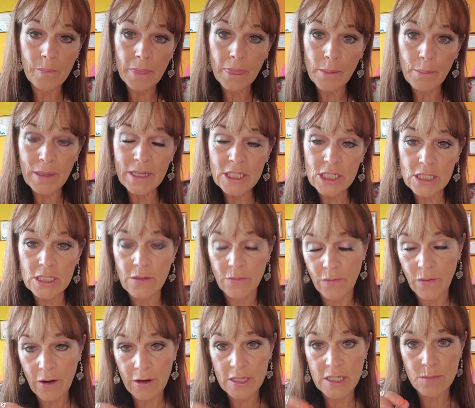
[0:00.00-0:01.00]
But it's just a
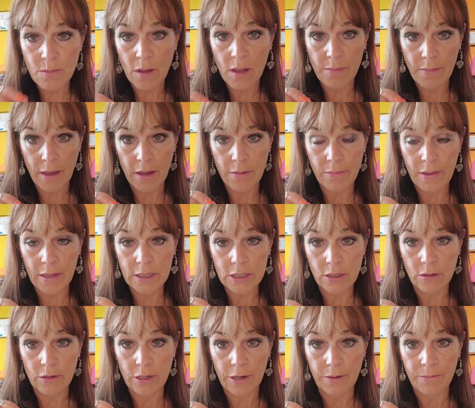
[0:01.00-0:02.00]
very small amount of
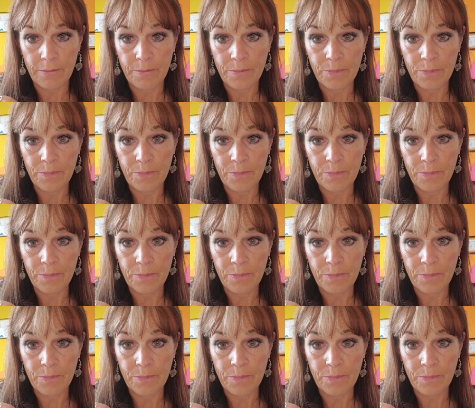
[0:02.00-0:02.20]
melatonin.